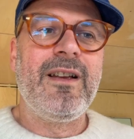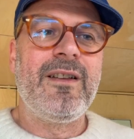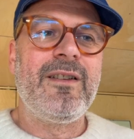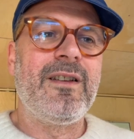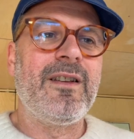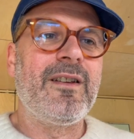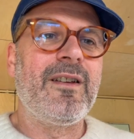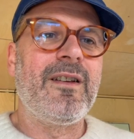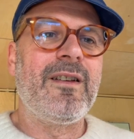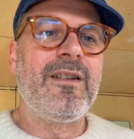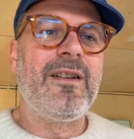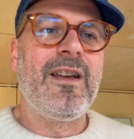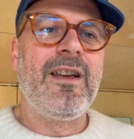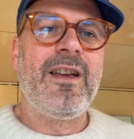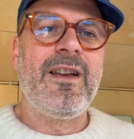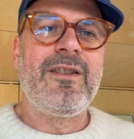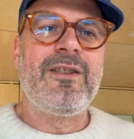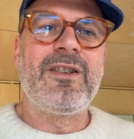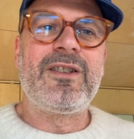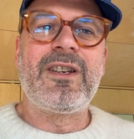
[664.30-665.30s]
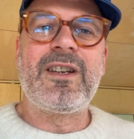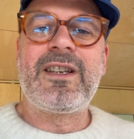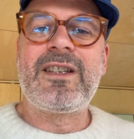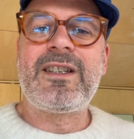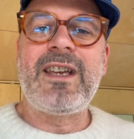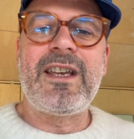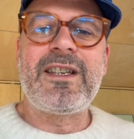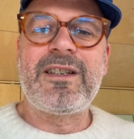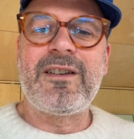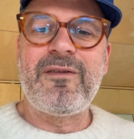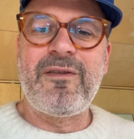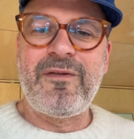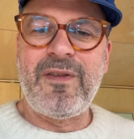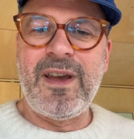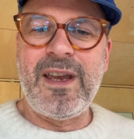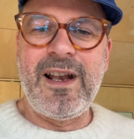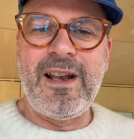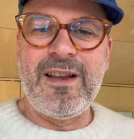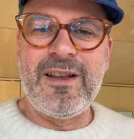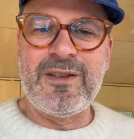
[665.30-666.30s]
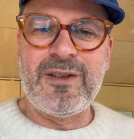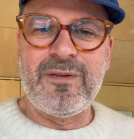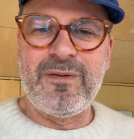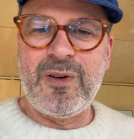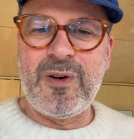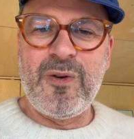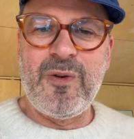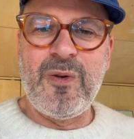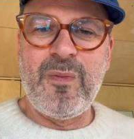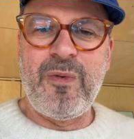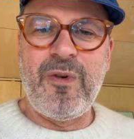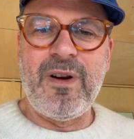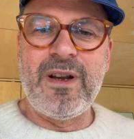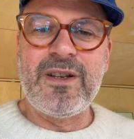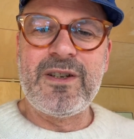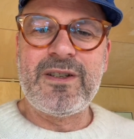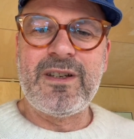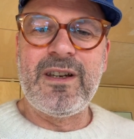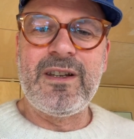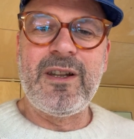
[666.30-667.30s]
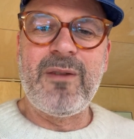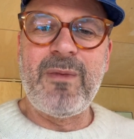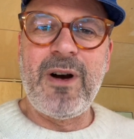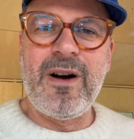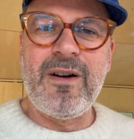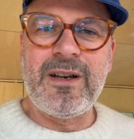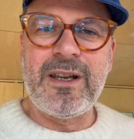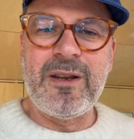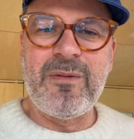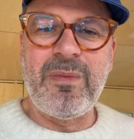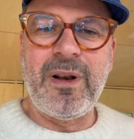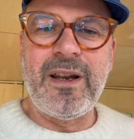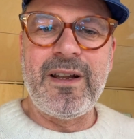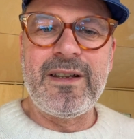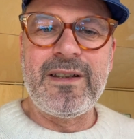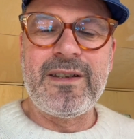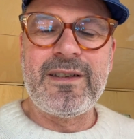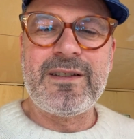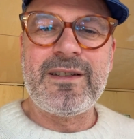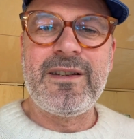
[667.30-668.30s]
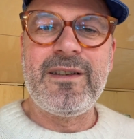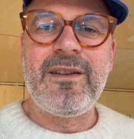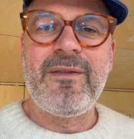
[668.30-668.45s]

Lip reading: the success and failures of a corporation in the marketplace.